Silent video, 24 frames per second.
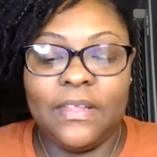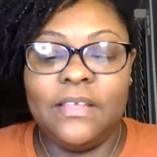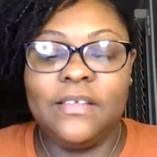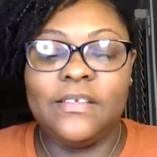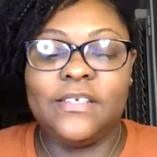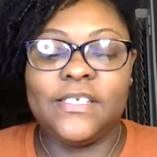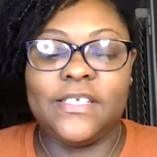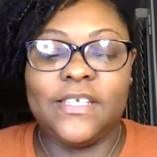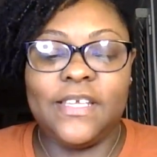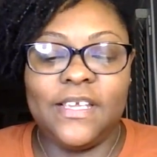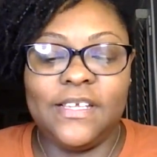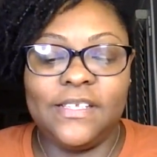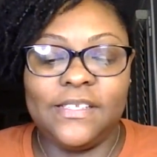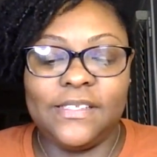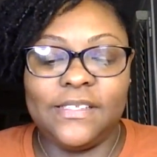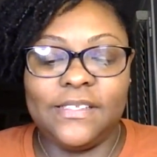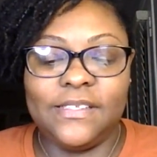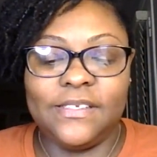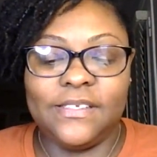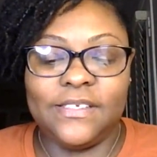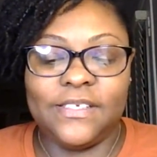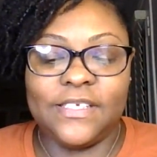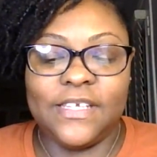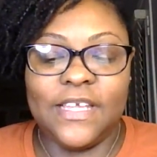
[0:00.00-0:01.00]

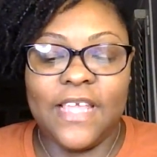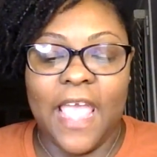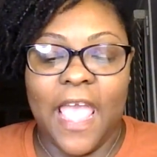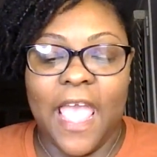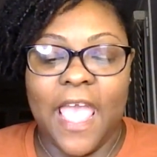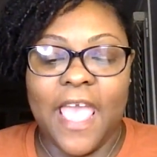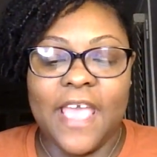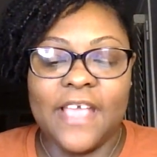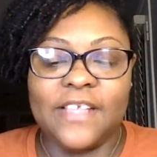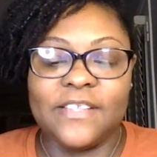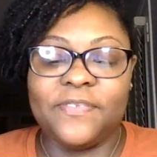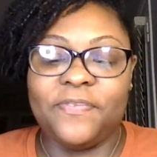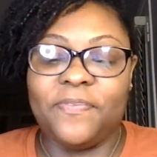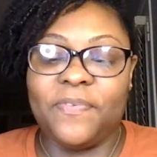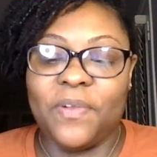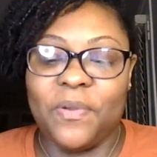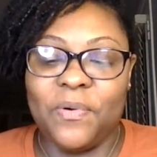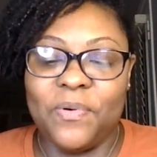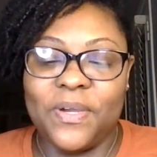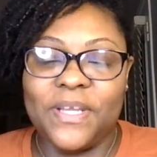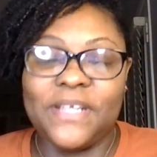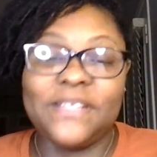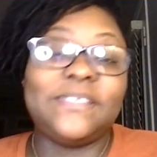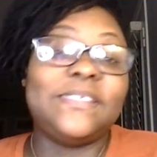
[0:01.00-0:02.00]
she asked
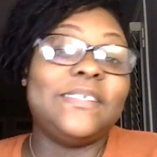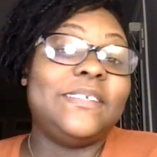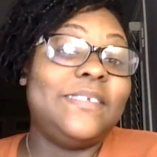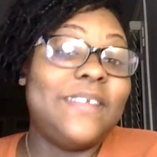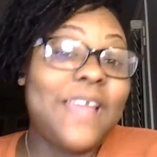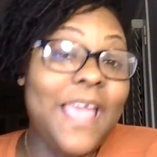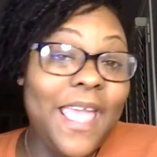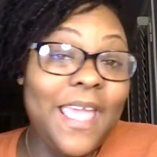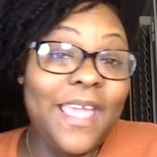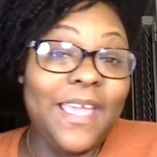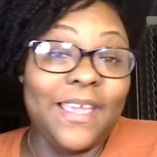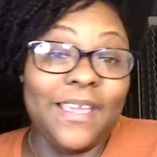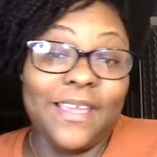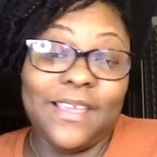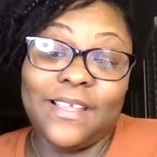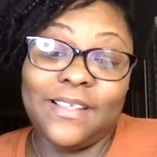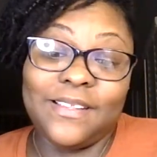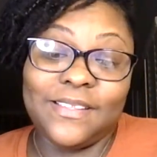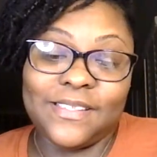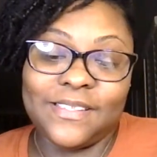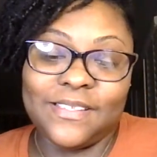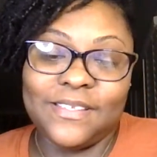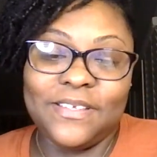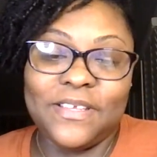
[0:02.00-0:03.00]
Floyd to
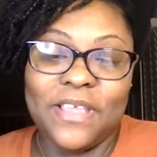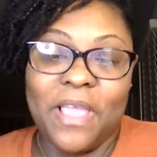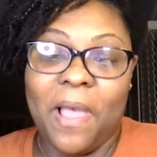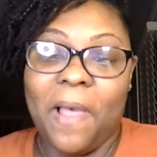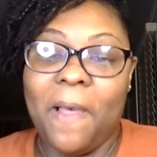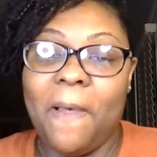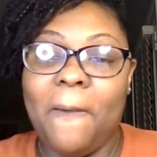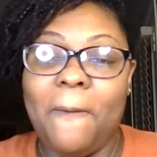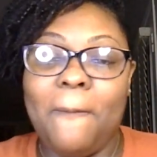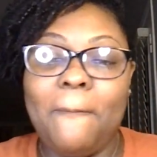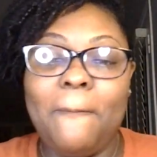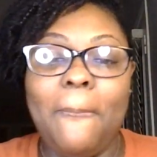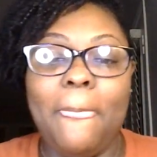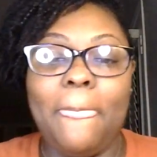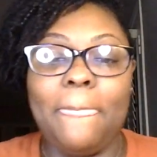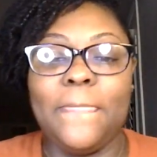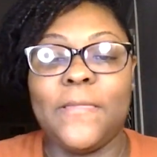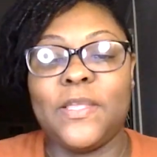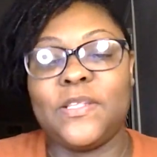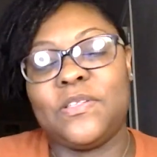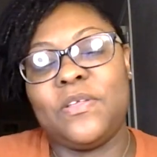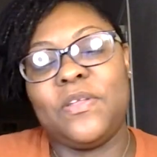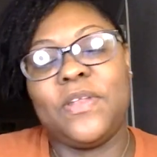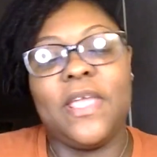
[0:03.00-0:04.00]
dance, y'all.
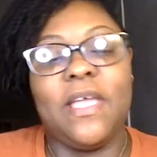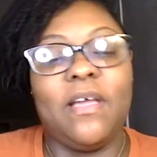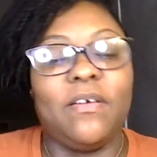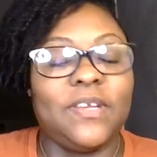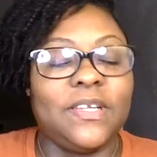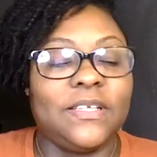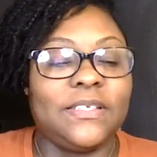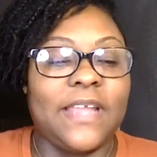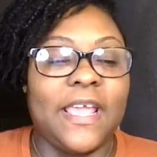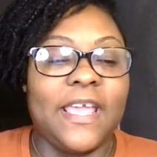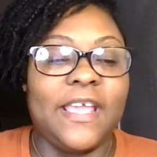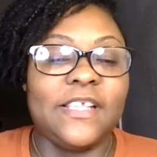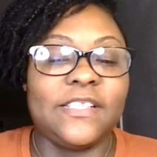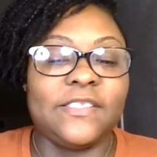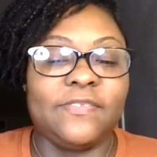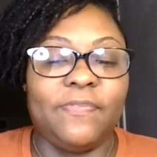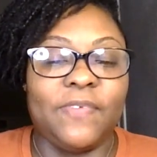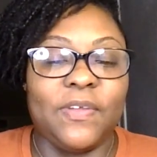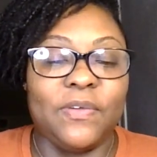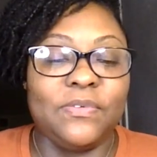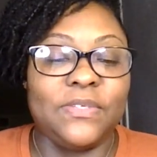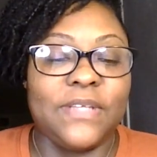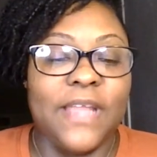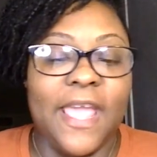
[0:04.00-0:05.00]
So they on the dance
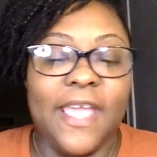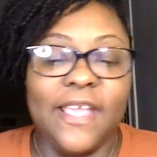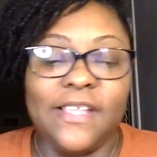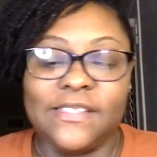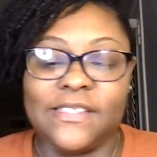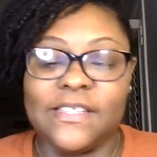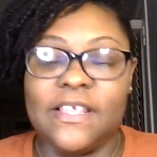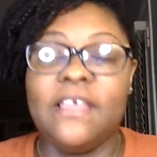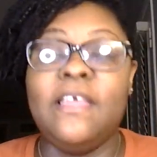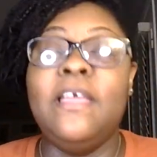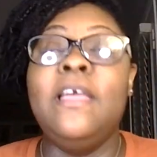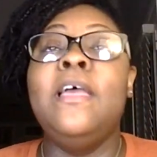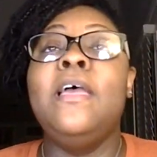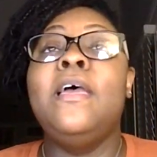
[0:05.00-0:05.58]
floor dancing.